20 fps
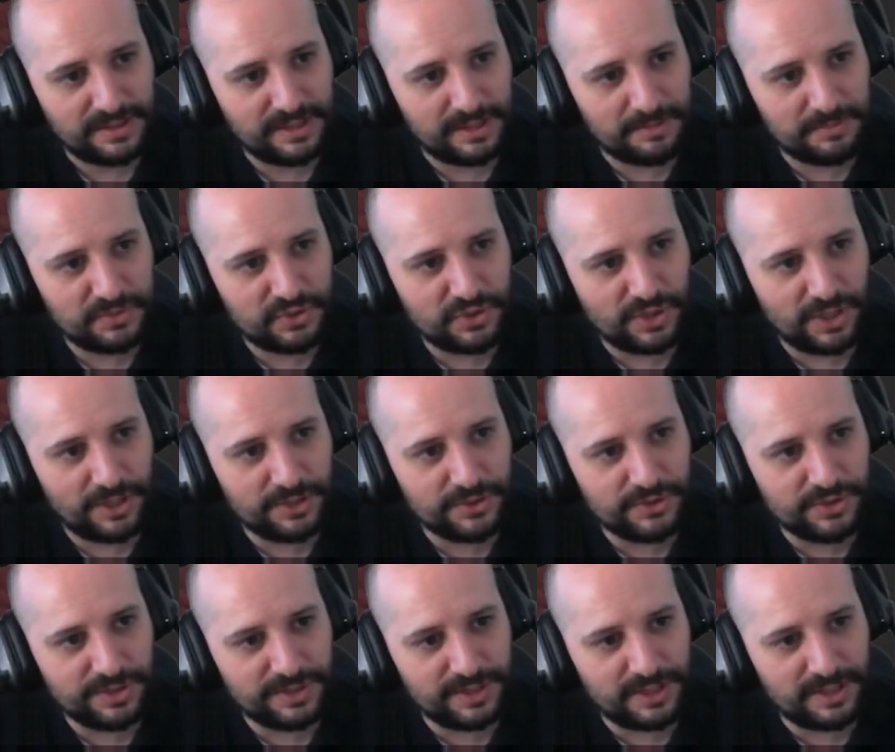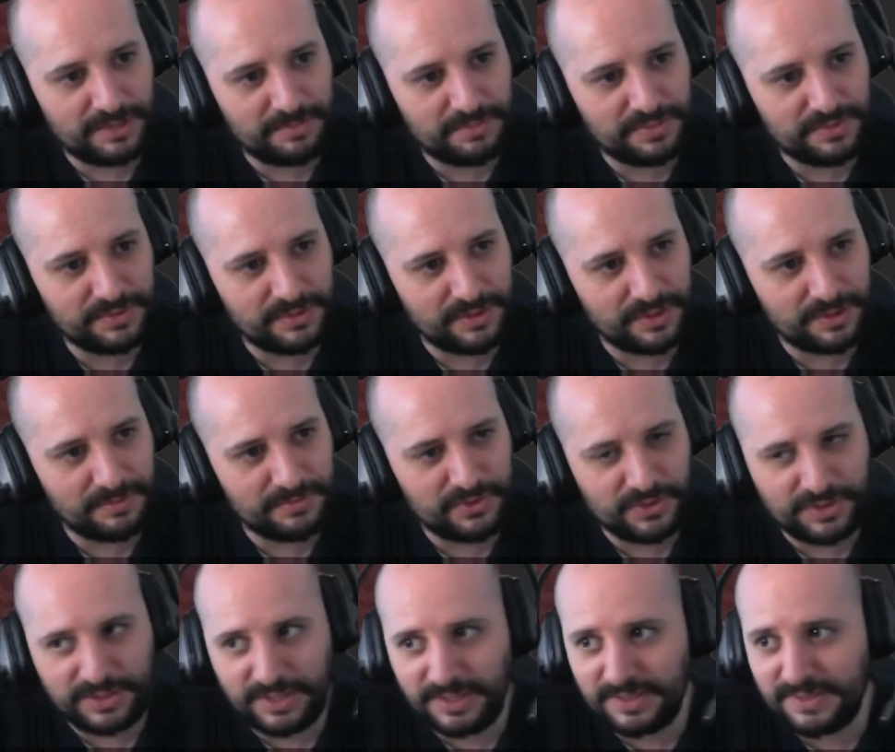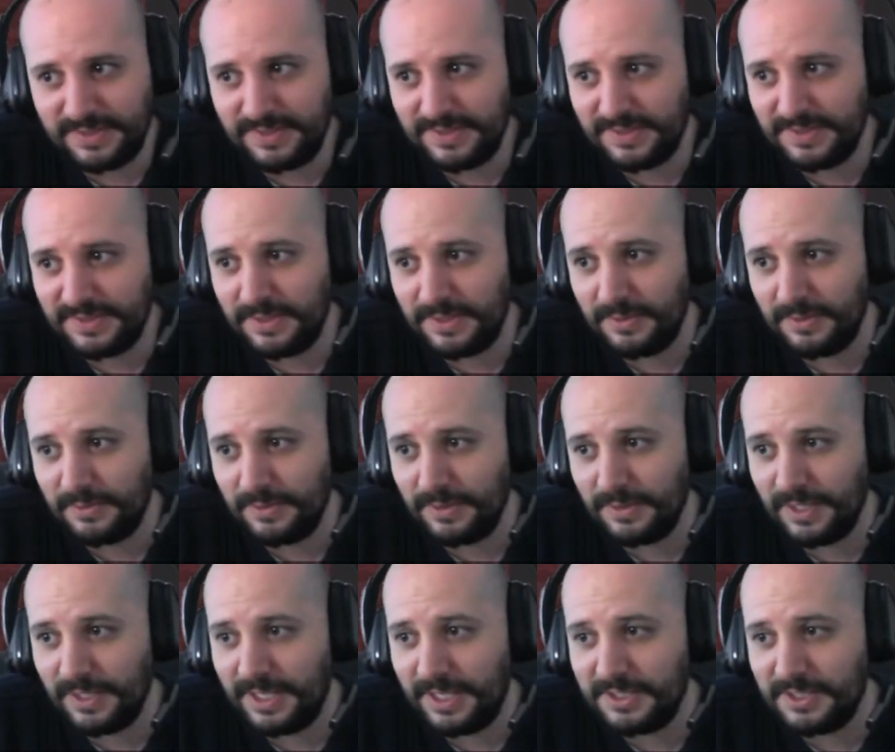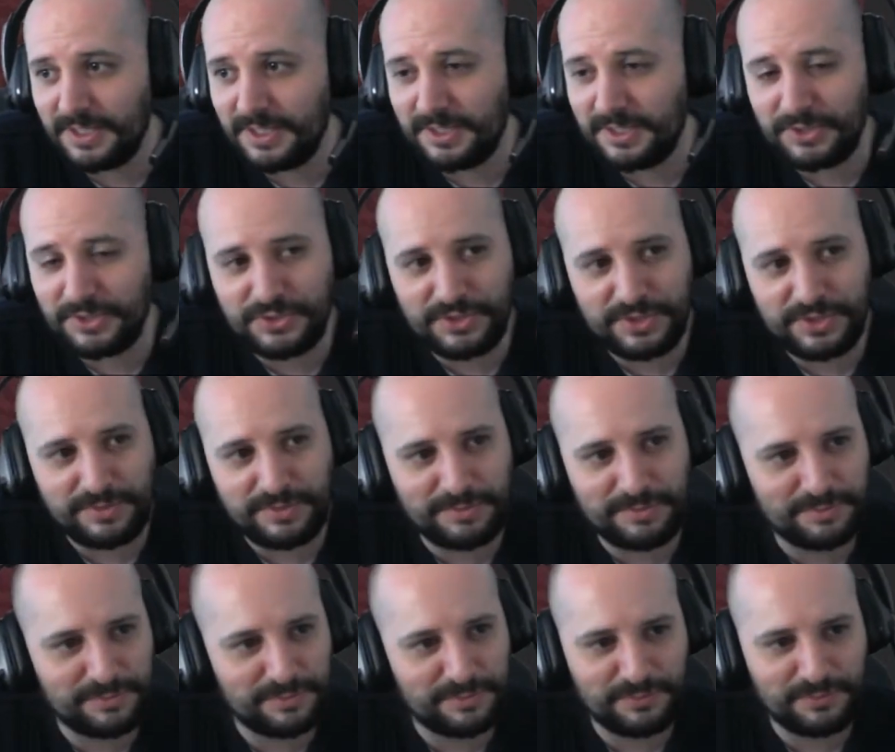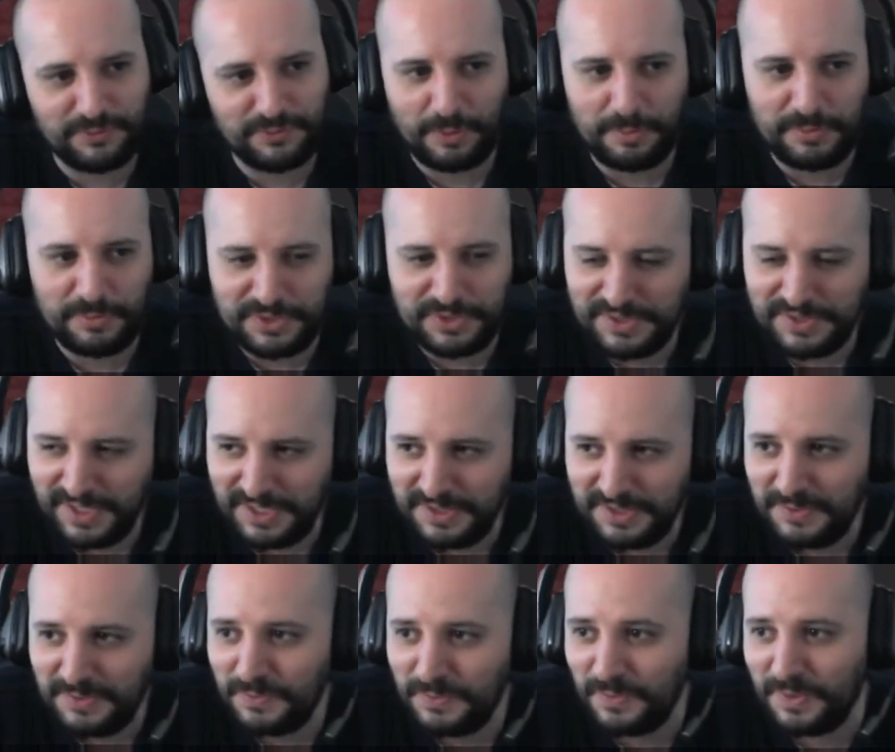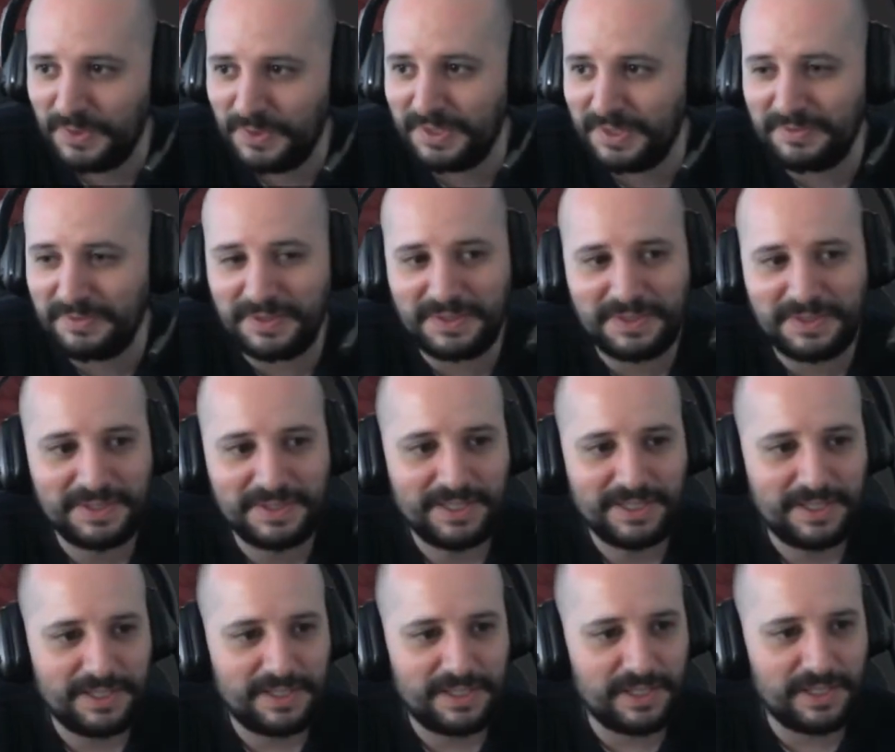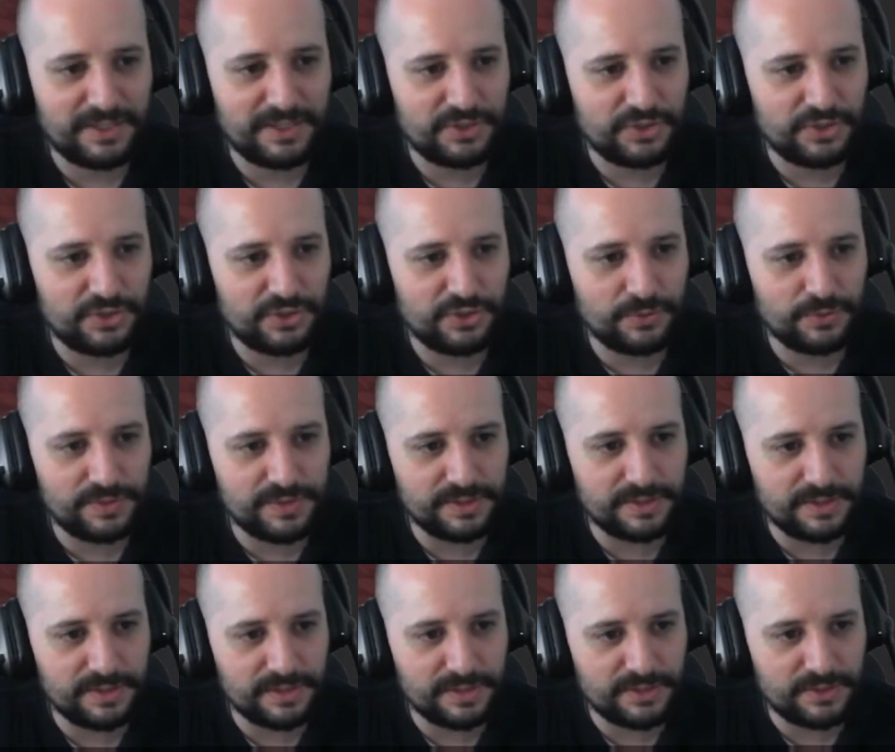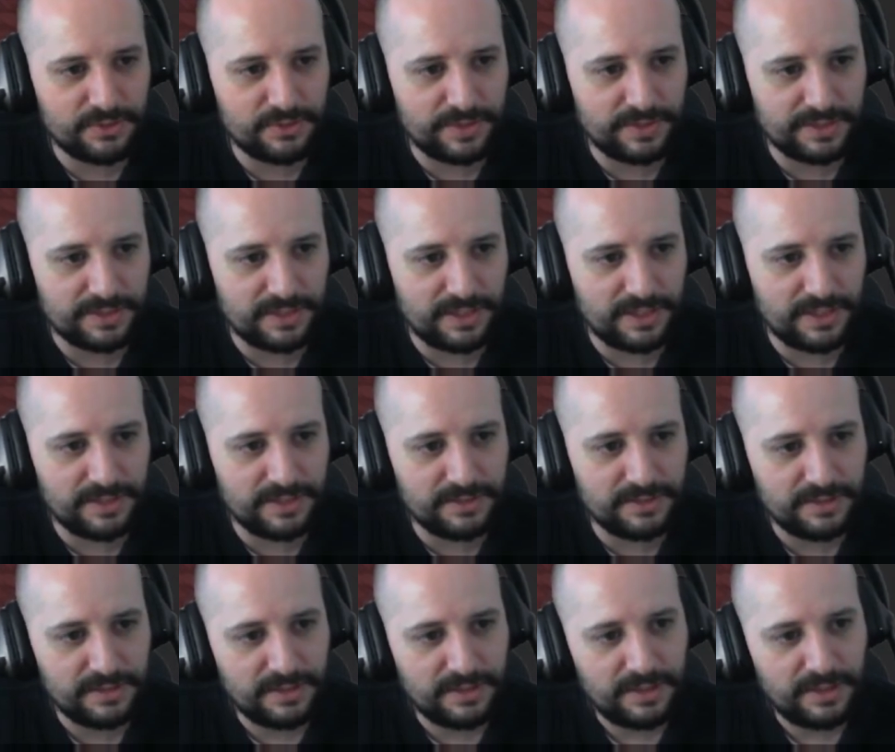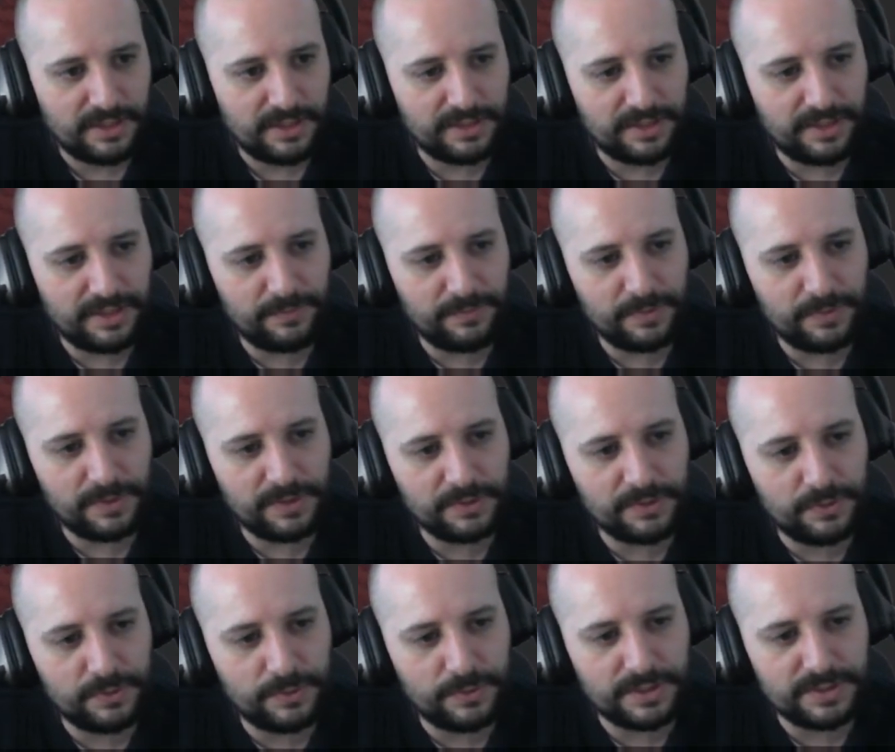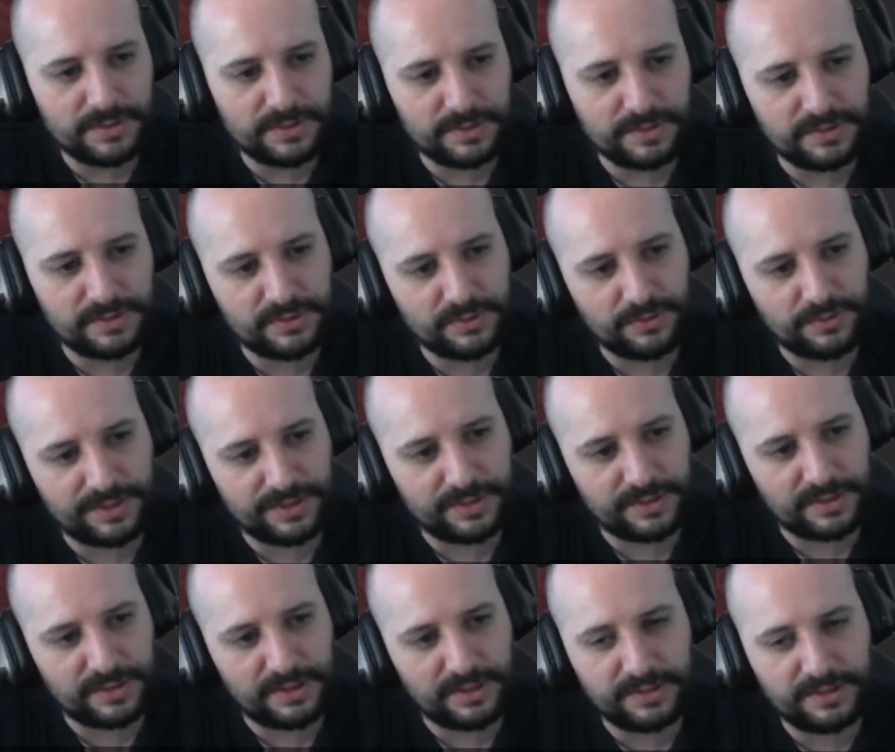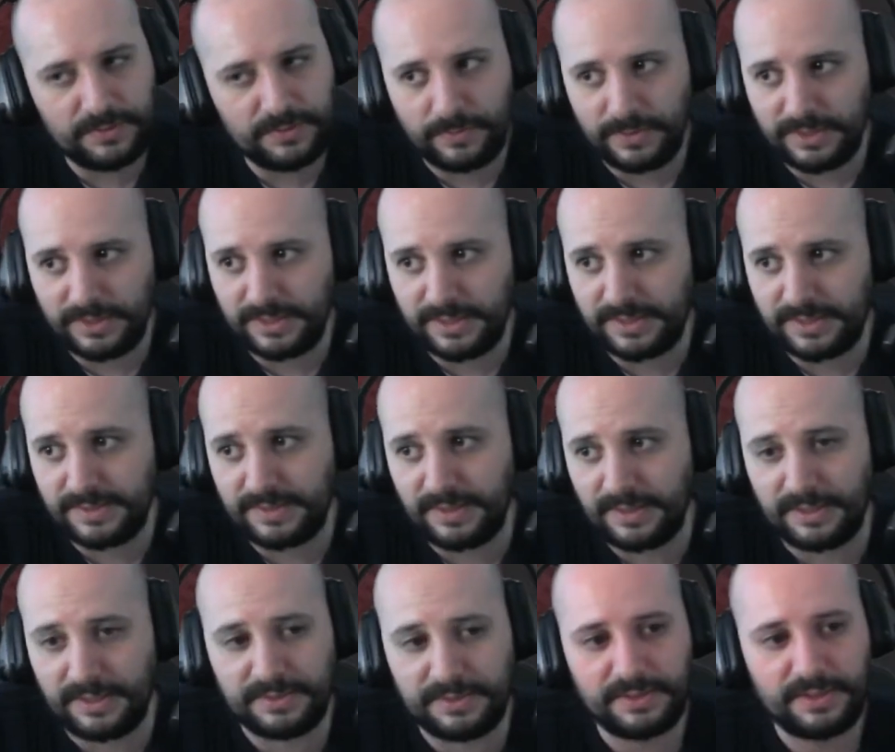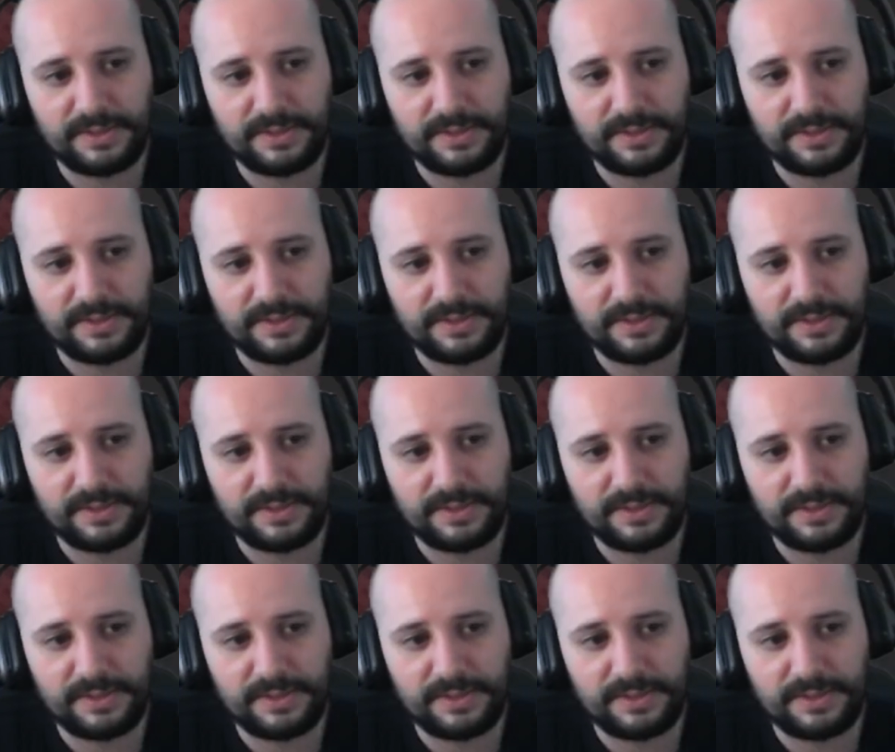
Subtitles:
charging up. She gets light energy from the sun, wherever, and she shoots it in a straight line, and everyone who is in the straight line will get stunned.